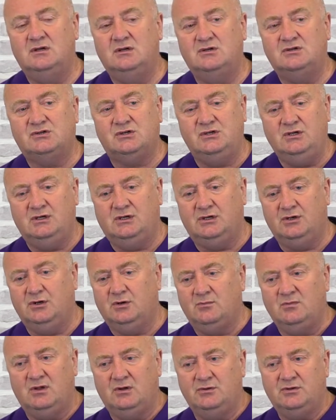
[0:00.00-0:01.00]
So you can
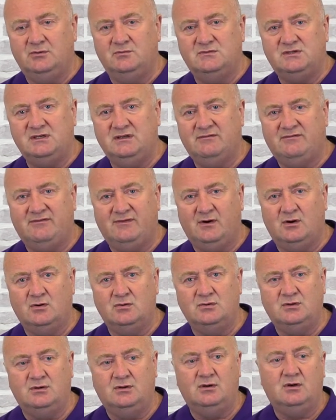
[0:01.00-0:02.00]
upload them to your
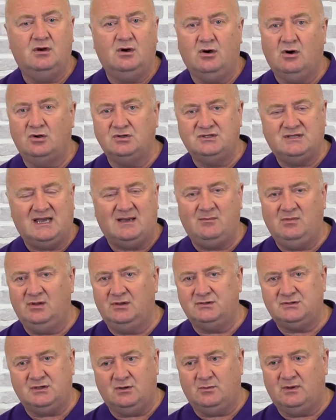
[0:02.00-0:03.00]
phone or
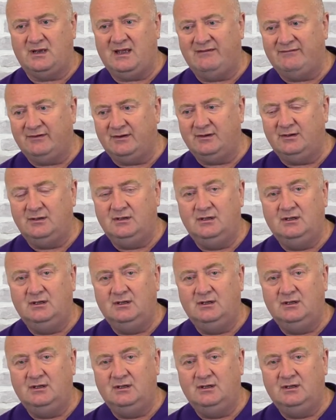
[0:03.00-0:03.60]
tablet or whatever,